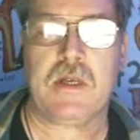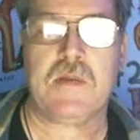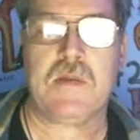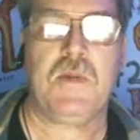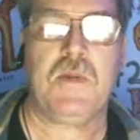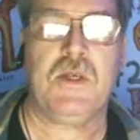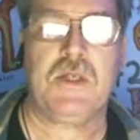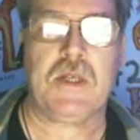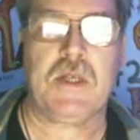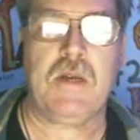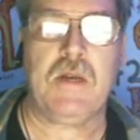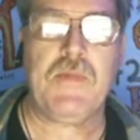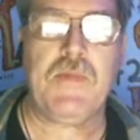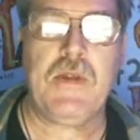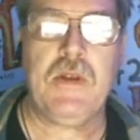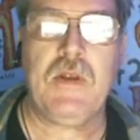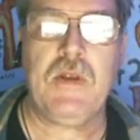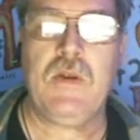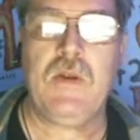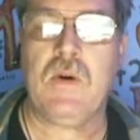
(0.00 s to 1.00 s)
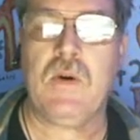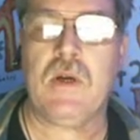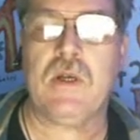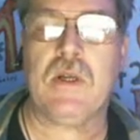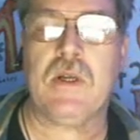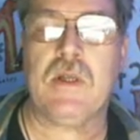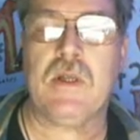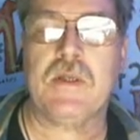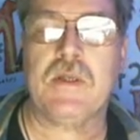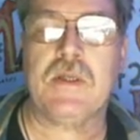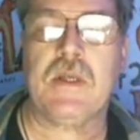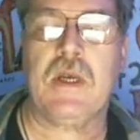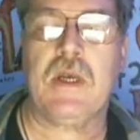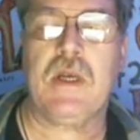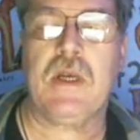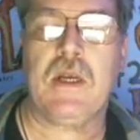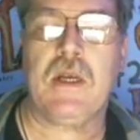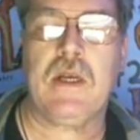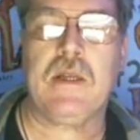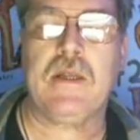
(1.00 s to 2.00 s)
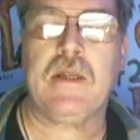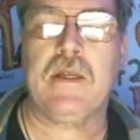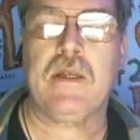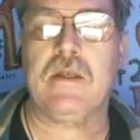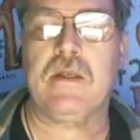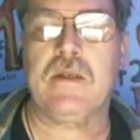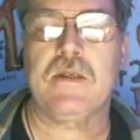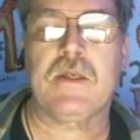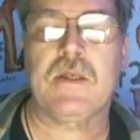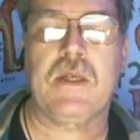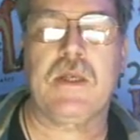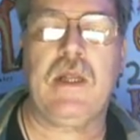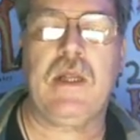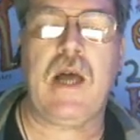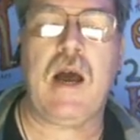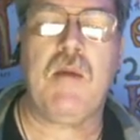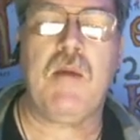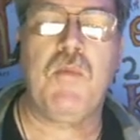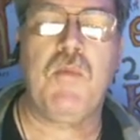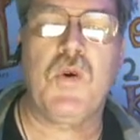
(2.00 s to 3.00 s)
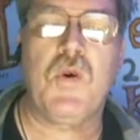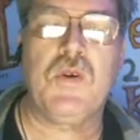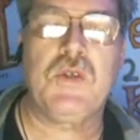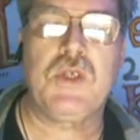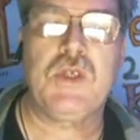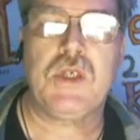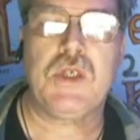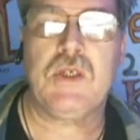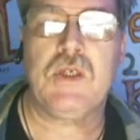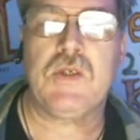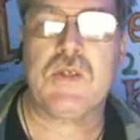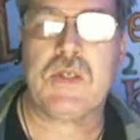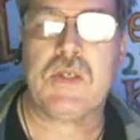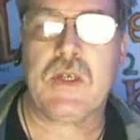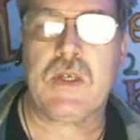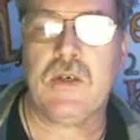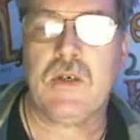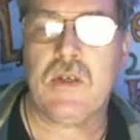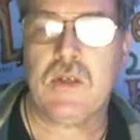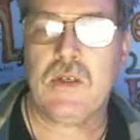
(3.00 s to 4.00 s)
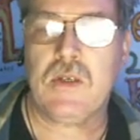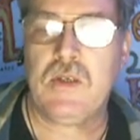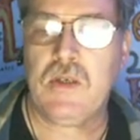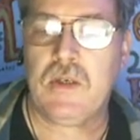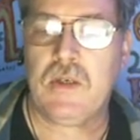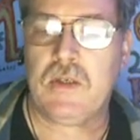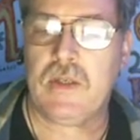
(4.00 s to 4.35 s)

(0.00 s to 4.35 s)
something new under the sun, and I think there's a lot more genius under the hood